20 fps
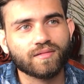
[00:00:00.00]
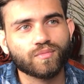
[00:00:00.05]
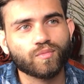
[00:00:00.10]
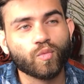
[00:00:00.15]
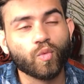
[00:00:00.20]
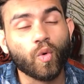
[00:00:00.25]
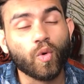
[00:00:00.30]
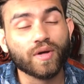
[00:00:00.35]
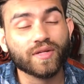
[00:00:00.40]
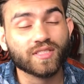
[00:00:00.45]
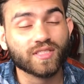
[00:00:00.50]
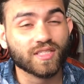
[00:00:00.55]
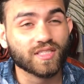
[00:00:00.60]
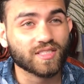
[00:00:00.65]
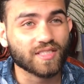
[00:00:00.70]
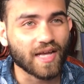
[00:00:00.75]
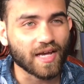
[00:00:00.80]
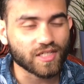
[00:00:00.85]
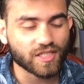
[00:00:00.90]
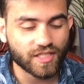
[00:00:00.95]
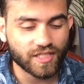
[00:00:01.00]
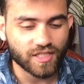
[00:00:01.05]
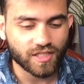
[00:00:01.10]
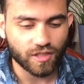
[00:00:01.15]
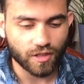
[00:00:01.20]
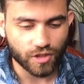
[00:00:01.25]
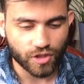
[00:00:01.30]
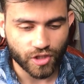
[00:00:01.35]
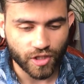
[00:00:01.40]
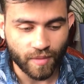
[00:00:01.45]
well, it's actually
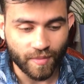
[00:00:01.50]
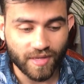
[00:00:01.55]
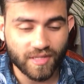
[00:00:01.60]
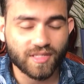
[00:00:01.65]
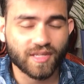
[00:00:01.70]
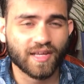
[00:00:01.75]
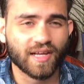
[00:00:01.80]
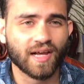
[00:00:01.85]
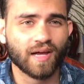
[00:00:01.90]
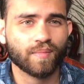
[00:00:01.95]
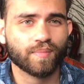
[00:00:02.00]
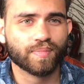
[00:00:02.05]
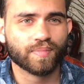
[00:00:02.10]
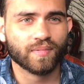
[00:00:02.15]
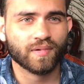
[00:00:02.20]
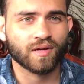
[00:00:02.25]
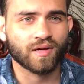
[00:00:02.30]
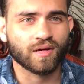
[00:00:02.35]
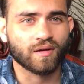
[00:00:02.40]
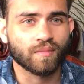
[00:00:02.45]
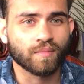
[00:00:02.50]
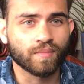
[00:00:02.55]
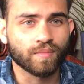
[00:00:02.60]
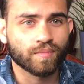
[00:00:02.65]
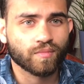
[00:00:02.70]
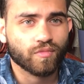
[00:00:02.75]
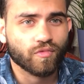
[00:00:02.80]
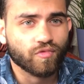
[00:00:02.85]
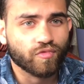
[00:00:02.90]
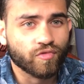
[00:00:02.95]
such an amazing app,
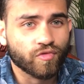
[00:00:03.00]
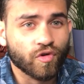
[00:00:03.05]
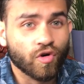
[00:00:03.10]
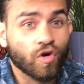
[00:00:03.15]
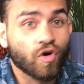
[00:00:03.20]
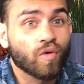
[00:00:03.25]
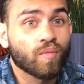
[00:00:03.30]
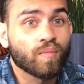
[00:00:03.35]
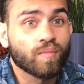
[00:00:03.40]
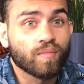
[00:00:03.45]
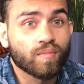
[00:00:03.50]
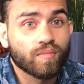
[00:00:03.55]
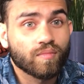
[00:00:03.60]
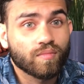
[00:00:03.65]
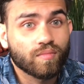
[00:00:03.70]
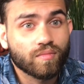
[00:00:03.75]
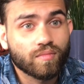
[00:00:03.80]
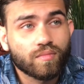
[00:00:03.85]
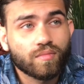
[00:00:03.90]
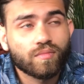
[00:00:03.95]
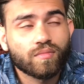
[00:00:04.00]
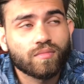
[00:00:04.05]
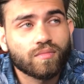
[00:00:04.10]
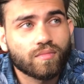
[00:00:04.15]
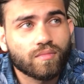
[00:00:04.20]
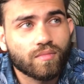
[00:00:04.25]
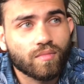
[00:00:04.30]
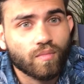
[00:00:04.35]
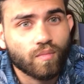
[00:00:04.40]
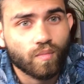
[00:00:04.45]
from
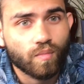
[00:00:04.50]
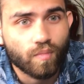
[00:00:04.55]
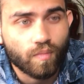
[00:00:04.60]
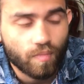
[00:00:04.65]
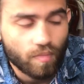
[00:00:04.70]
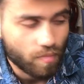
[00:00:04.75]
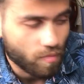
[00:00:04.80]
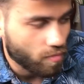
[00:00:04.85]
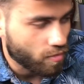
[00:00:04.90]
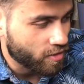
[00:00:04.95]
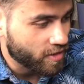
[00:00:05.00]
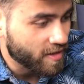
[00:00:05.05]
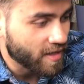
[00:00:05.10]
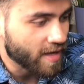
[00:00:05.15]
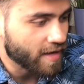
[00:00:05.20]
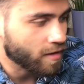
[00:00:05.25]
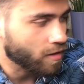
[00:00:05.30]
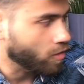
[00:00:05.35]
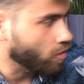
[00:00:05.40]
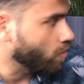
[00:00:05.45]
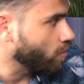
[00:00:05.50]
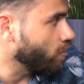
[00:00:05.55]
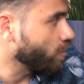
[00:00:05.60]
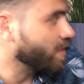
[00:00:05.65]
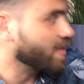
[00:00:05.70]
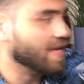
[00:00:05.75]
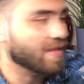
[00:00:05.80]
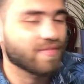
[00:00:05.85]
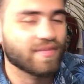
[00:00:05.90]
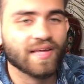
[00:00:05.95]
the get-go,
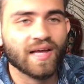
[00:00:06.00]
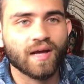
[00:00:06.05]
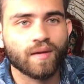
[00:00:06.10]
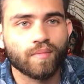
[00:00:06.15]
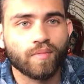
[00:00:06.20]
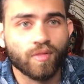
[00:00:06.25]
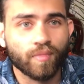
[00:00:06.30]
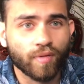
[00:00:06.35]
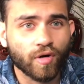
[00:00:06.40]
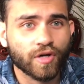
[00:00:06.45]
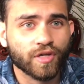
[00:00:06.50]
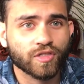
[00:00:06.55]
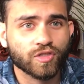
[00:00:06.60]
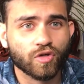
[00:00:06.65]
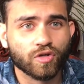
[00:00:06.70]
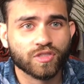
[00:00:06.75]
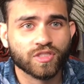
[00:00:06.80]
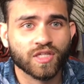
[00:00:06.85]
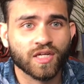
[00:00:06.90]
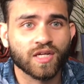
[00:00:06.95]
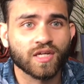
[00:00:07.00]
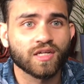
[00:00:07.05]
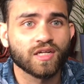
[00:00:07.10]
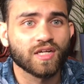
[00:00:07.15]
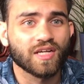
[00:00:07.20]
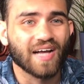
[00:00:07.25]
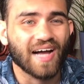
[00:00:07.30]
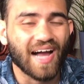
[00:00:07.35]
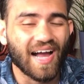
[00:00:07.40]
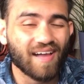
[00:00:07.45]
looking at the app, the PocketDr.
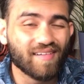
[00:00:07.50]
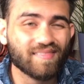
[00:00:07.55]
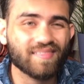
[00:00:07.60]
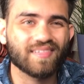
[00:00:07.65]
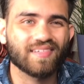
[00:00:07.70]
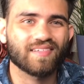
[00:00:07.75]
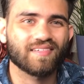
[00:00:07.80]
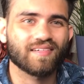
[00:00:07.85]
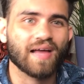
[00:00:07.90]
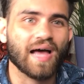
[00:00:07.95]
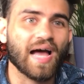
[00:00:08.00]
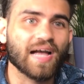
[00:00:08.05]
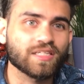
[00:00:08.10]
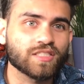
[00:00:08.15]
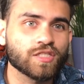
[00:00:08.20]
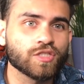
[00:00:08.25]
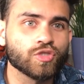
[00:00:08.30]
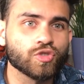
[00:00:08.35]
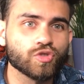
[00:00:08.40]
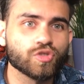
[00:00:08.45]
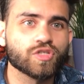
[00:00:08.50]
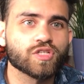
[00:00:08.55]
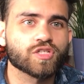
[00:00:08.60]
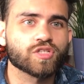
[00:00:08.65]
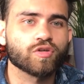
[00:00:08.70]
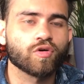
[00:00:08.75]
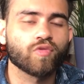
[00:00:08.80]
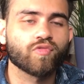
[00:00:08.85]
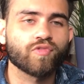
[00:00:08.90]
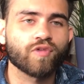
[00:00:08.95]
I haven't had to use it
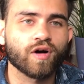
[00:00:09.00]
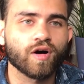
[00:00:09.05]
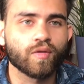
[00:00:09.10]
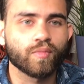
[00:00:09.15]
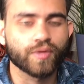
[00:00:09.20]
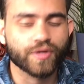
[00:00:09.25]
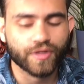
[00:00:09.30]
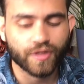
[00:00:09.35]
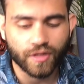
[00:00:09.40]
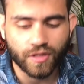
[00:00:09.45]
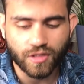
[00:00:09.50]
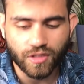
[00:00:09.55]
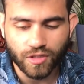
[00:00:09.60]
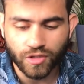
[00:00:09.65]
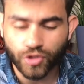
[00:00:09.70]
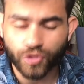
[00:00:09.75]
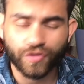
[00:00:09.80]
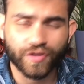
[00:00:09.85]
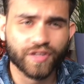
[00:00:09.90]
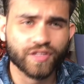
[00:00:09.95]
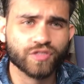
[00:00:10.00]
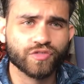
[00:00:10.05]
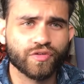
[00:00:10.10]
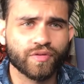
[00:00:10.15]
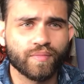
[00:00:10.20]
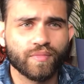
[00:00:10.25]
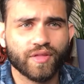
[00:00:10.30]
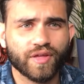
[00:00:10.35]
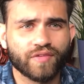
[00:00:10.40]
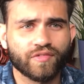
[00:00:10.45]
so far because during
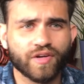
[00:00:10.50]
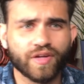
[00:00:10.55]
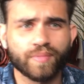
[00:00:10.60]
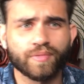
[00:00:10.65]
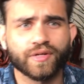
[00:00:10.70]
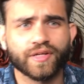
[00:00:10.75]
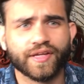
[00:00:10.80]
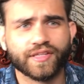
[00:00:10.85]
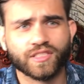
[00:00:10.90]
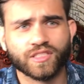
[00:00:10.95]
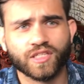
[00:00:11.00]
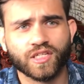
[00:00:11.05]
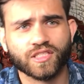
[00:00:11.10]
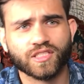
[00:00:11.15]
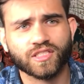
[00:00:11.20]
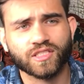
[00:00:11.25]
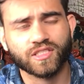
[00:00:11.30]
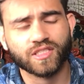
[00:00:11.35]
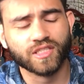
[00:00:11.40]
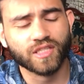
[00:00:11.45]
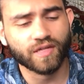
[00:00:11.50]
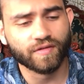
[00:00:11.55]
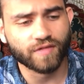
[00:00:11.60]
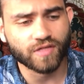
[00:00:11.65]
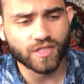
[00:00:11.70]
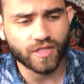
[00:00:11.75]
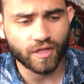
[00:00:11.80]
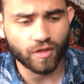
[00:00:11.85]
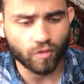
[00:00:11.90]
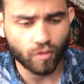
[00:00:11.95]
interim they really protected us and didn't give
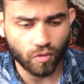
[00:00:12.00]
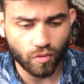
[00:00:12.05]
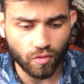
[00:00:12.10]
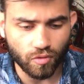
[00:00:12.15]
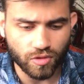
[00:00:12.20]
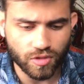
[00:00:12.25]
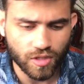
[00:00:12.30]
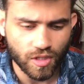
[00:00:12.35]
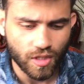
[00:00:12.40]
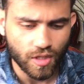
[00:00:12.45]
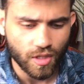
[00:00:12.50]
us any on-calls.